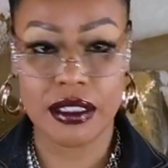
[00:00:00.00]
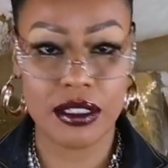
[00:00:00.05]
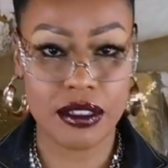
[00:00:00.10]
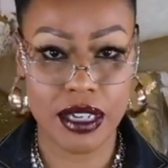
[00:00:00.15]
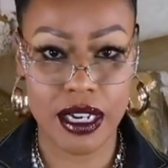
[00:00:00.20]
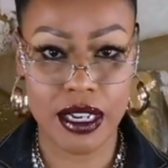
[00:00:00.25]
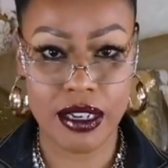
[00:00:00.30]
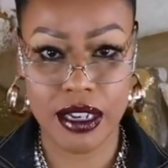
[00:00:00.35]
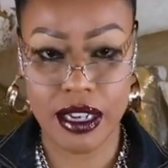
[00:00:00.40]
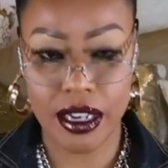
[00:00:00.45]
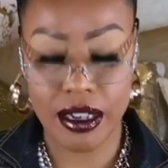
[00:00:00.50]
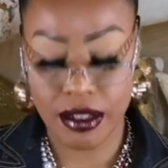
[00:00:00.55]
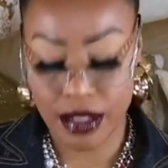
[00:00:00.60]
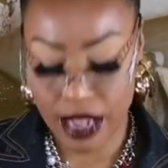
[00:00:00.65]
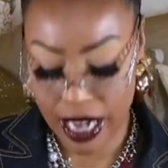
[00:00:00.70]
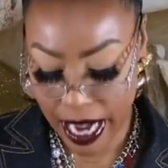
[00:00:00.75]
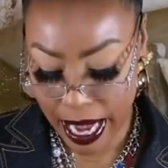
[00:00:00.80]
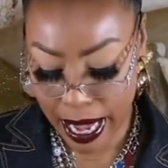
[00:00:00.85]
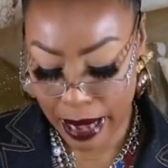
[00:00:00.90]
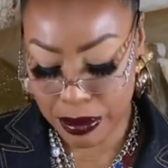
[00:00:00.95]
You all know
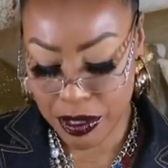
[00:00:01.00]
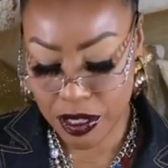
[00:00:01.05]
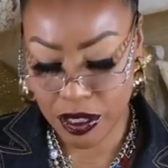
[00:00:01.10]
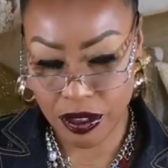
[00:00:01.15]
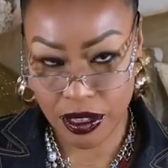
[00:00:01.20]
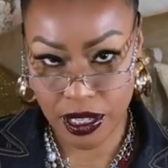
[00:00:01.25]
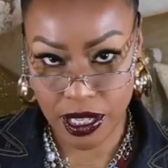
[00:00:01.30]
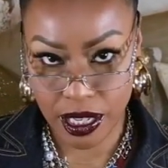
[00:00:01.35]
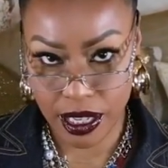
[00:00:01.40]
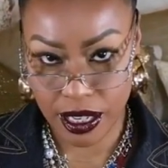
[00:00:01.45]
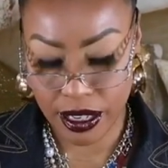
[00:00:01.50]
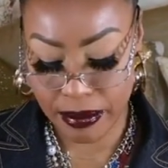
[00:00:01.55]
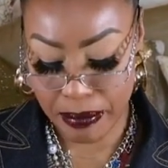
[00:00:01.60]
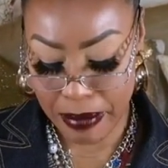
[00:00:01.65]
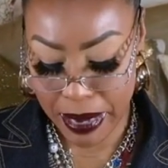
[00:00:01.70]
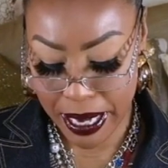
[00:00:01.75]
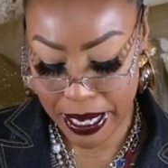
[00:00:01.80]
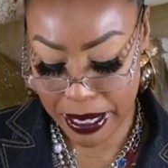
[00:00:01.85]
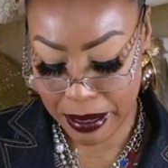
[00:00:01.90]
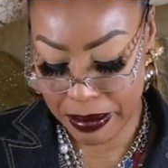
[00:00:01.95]
that I absolutely love
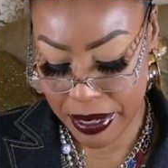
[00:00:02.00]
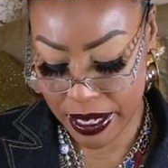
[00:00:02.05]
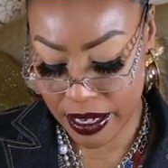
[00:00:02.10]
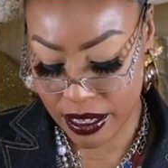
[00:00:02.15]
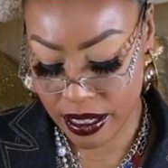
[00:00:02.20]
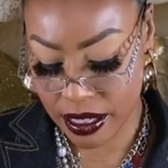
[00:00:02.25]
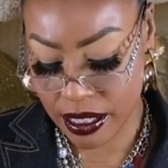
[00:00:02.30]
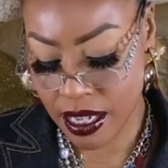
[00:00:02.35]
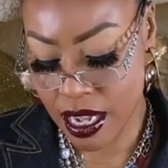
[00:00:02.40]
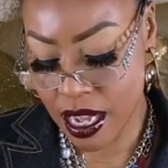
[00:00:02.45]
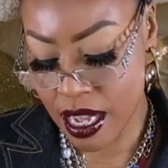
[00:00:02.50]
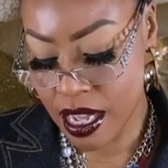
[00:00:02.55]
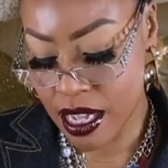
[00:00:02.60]
body butters.